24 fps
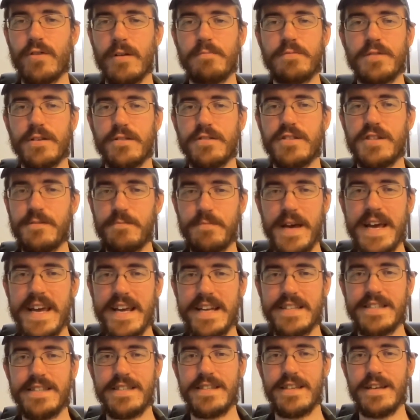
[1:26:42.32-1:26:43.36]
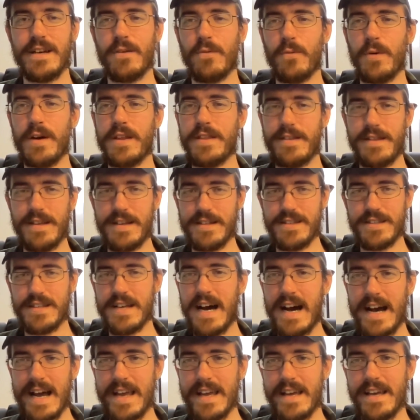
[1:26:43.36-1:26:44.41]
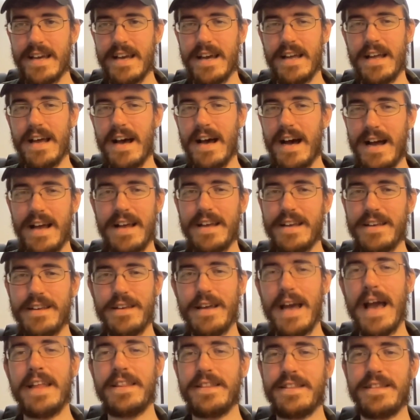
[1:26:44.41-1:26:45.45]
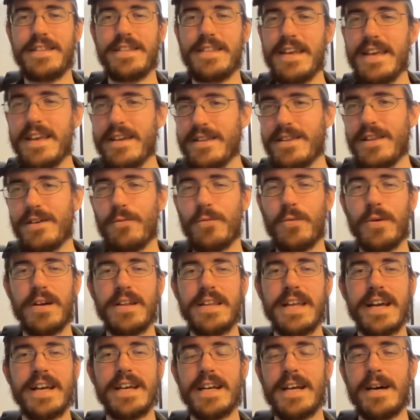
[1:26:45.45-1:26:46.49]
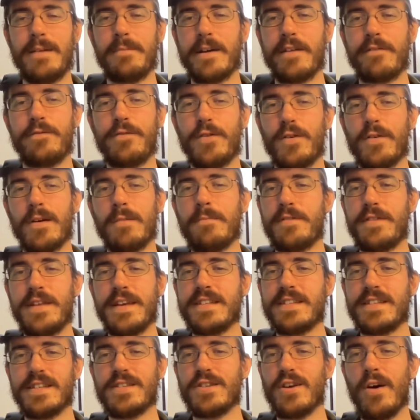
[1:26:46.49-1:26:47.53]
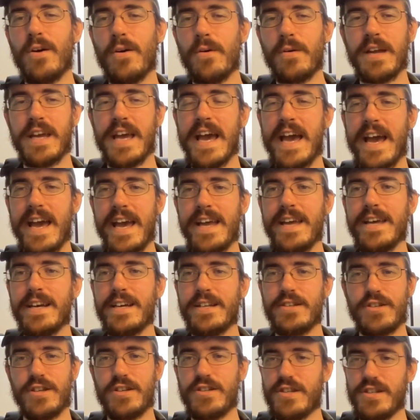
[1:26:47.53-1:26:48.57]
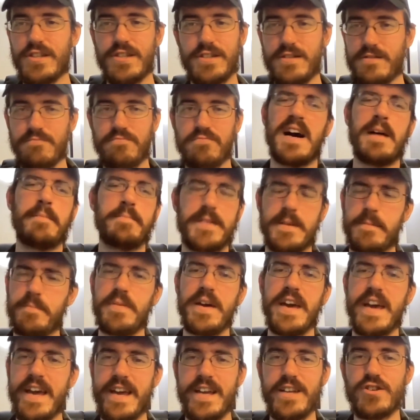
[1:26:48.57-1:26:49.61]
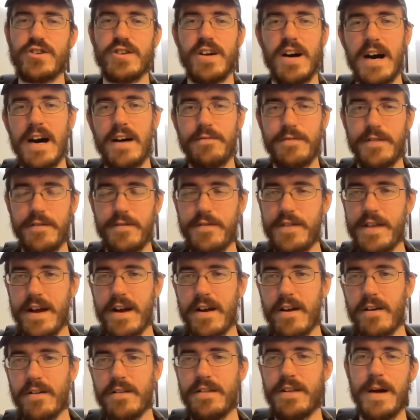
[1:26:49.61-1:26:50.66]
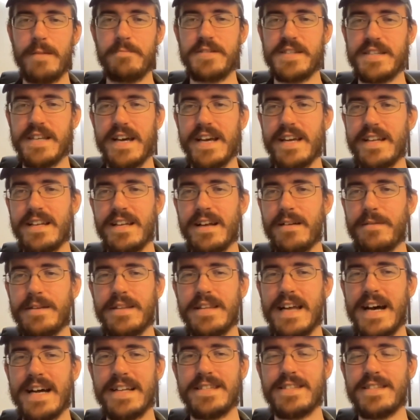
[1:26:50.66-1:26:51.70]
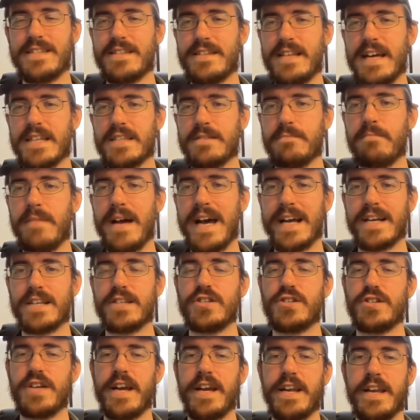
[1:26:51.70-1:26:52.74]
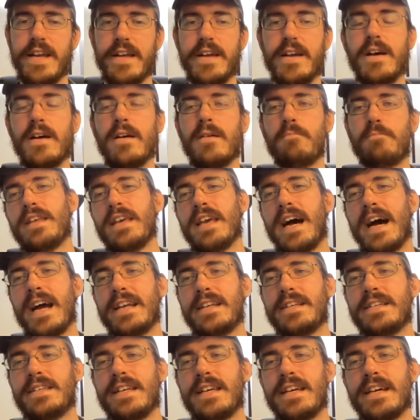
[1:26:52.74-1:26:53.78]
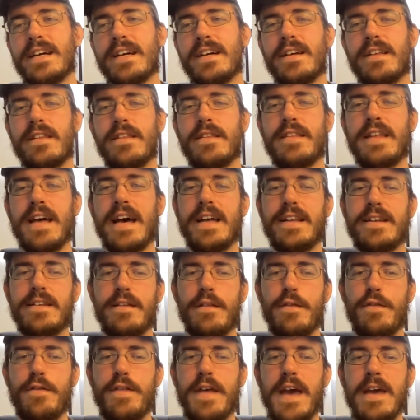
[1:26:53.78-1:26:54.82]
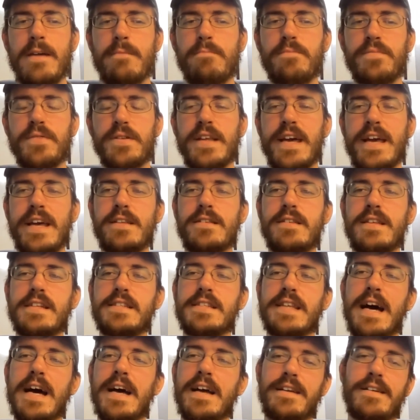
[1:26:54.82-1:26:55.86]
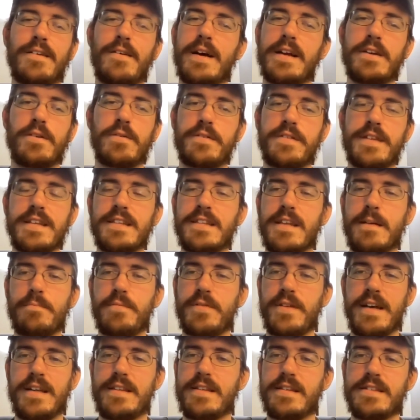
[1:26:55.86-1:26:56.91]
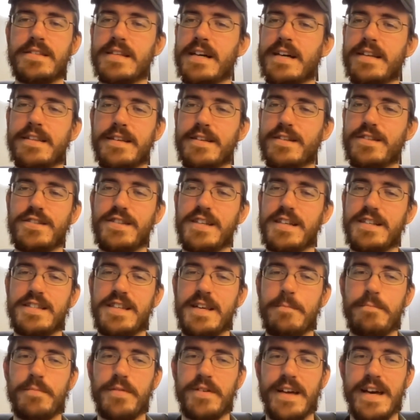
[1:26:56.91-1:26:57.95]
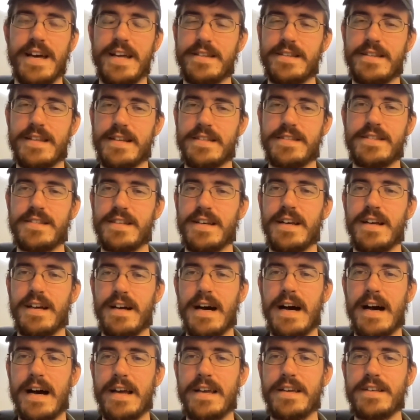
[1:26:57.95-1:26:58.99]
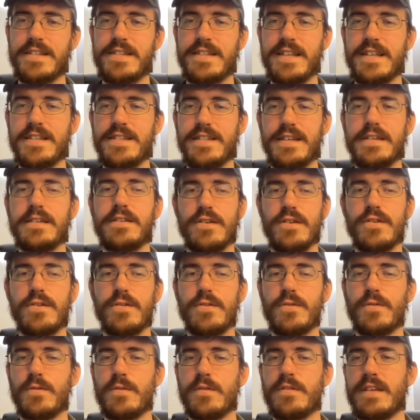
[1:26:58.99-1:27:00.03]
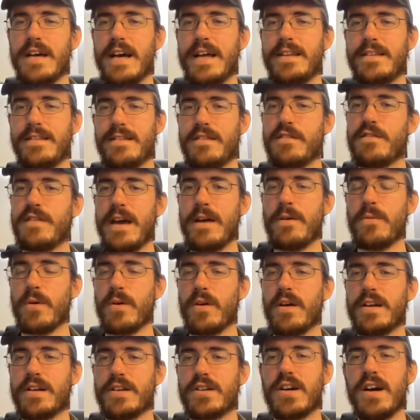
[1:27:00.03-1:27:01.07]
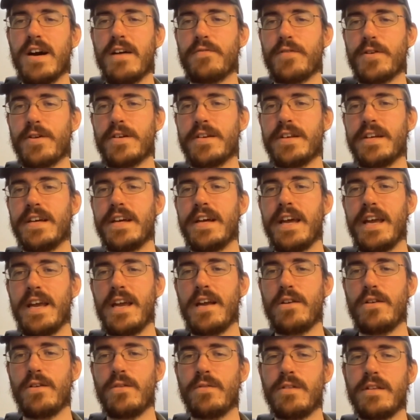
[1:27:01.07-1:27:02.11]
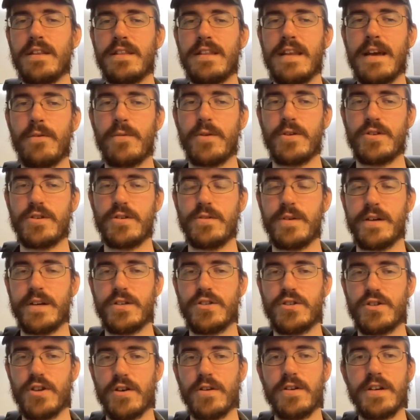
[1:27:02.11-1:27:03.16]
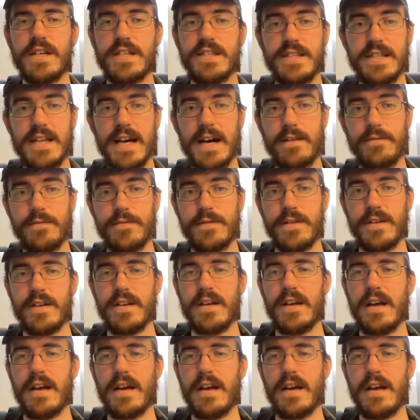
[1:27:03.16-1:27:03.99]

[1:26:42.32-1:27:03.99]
crypto space with this guy. And the World Economic Forum thinks it's okay to just drop the page off of their website. I mean, that's max shady. The idea that they planned this, I don't think they planned this. I think CZ planned this. CZ knew that they were uncovered. He knew that they were doing dirty stuff.